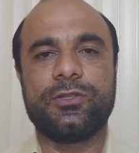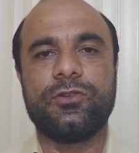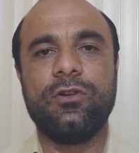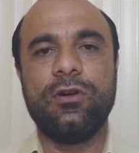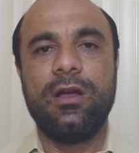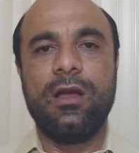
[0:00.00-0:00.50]

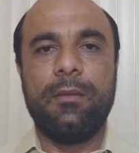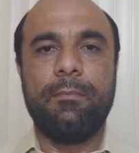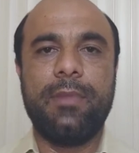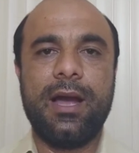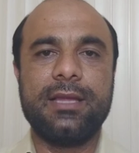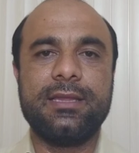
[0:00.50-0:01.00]
So
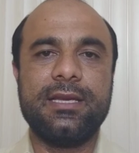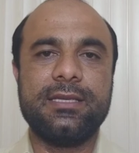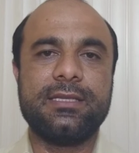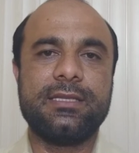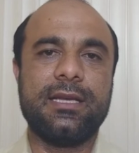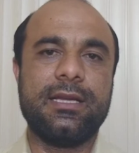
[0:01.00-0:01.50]
by
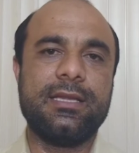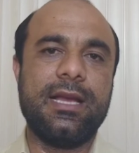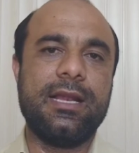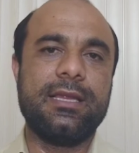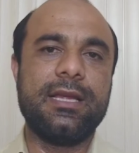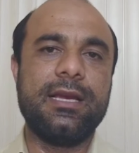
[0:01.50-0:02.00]
this,
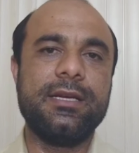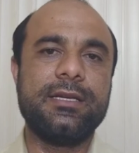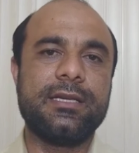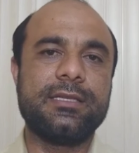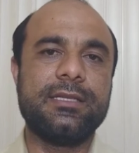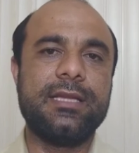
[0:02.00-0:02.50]
then the
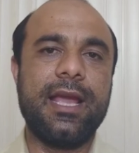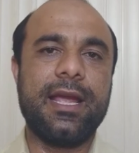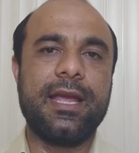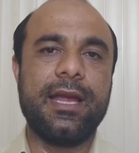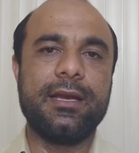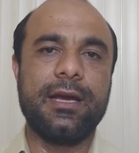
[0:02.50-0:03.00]
leaders, they
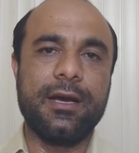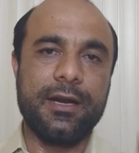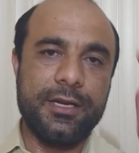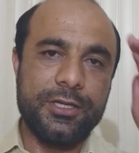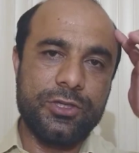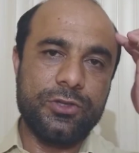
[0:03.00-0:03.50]
can
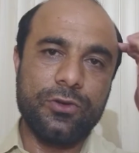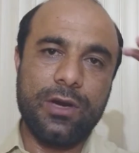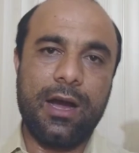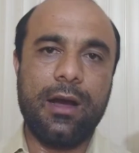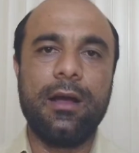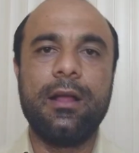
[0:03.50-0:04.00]
reach to
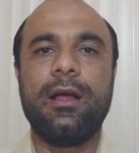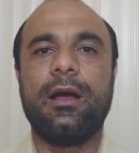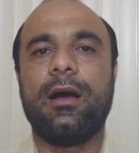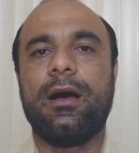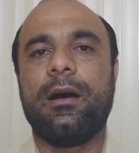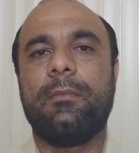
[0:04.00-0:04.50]

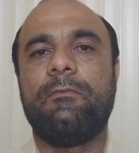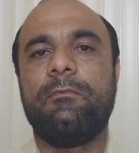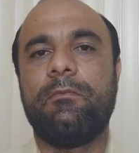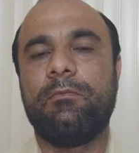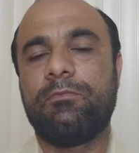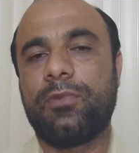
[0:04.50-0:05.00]
a
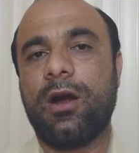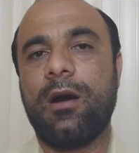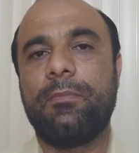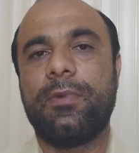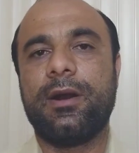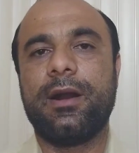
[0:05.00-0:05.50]

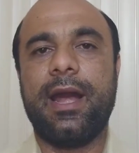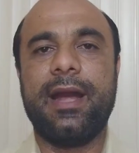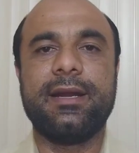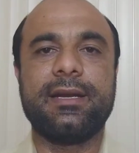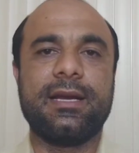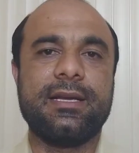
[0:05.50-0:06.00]
proper
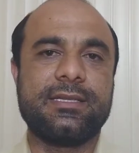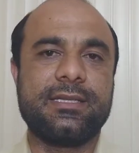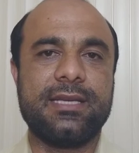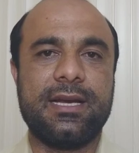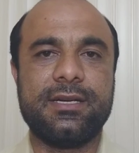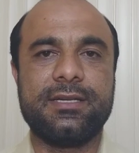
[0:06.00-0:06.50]
and a
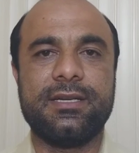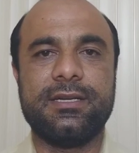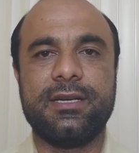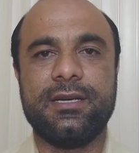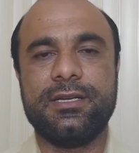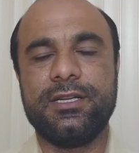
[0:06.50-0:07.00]

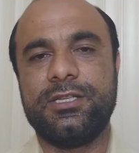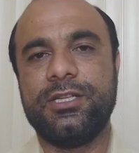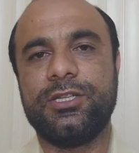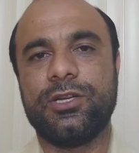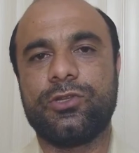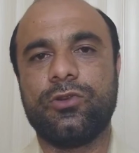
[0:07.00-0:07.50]
certain decision.